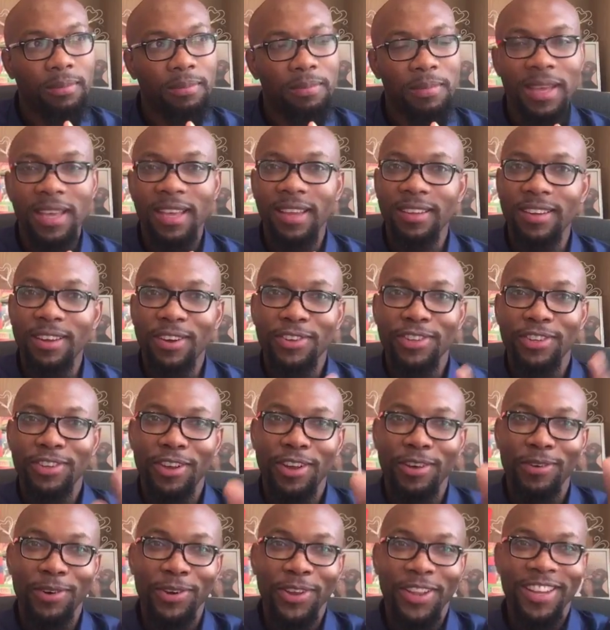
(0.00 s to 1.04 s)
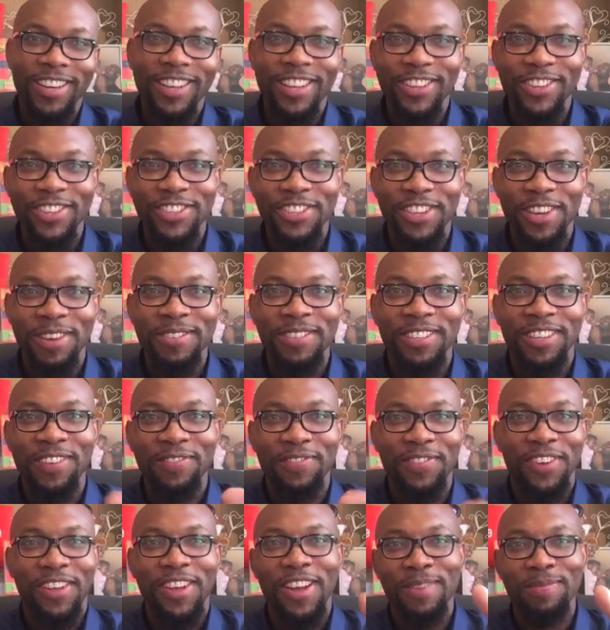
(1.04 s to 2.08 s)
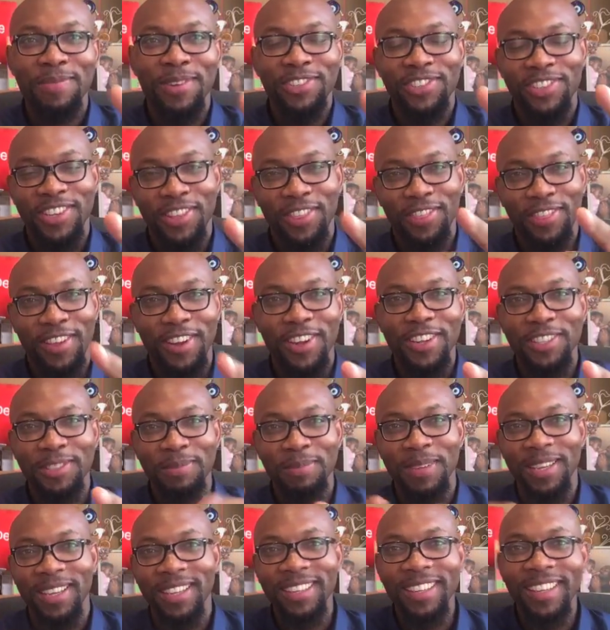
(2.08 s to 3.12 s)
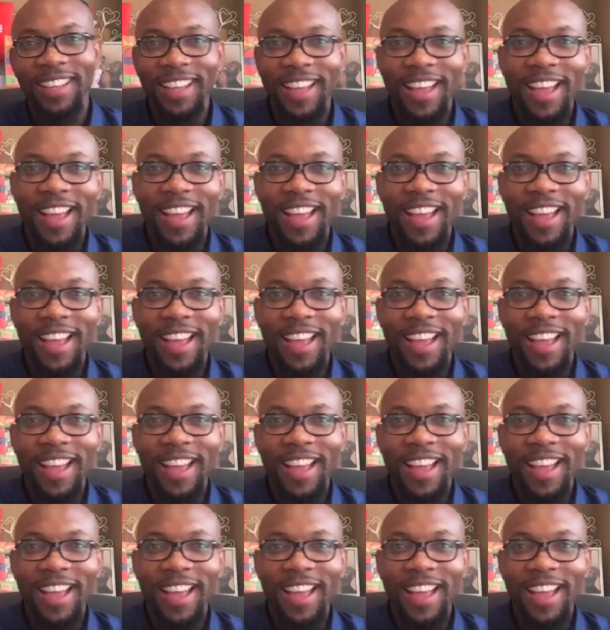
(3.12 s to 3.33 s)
Man, I was looking at you, James, and I forgot my train of thoughts, man.